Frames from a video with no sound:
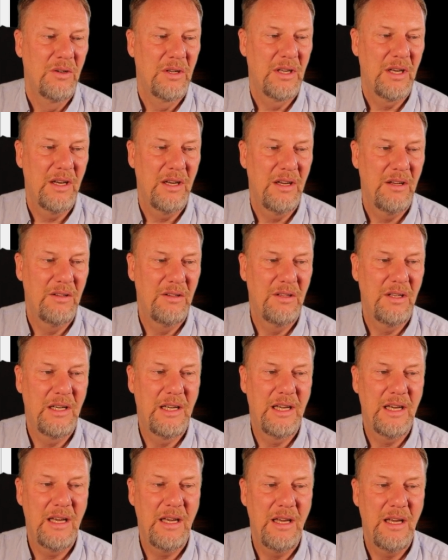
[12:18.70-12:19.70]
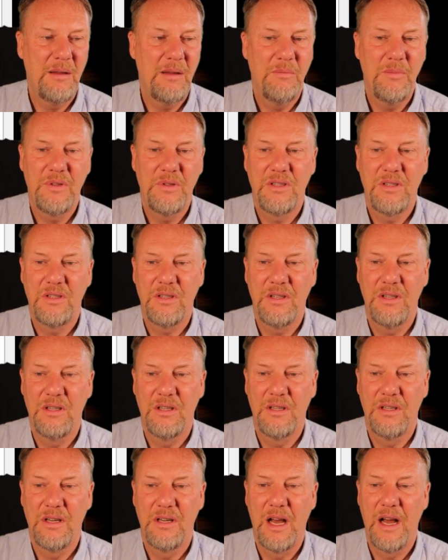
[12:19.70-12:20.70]
Okay, the games
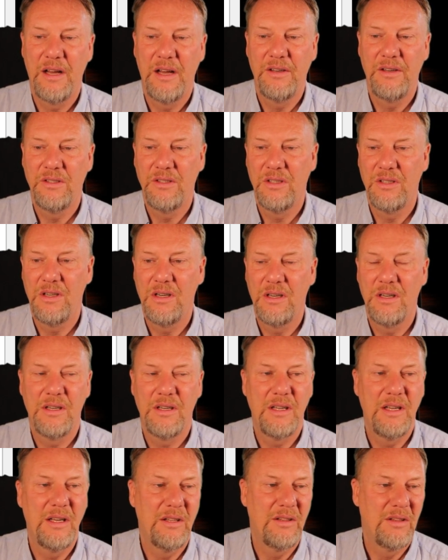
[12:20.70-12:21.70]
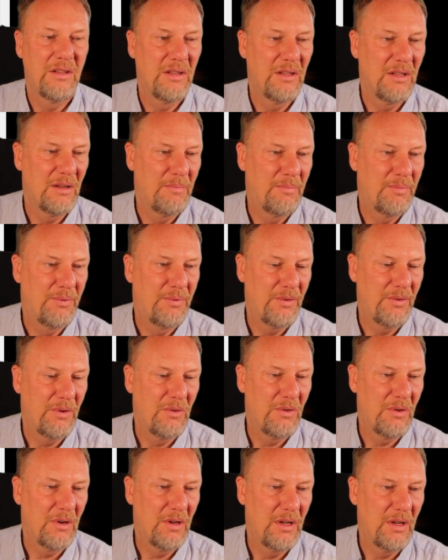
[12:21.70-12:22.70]
handled in the
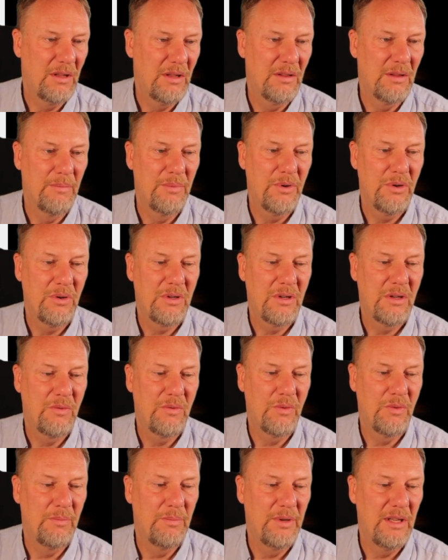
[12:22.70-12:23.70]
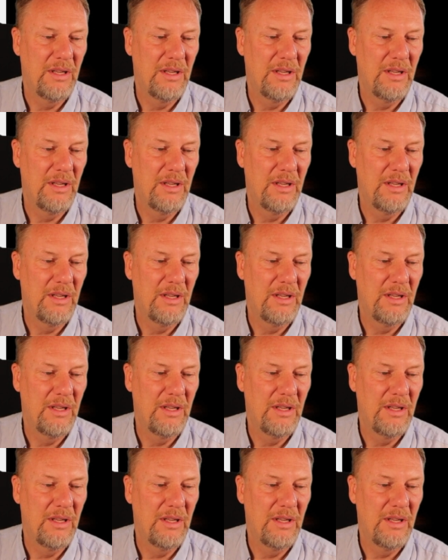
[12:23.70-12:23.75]
book would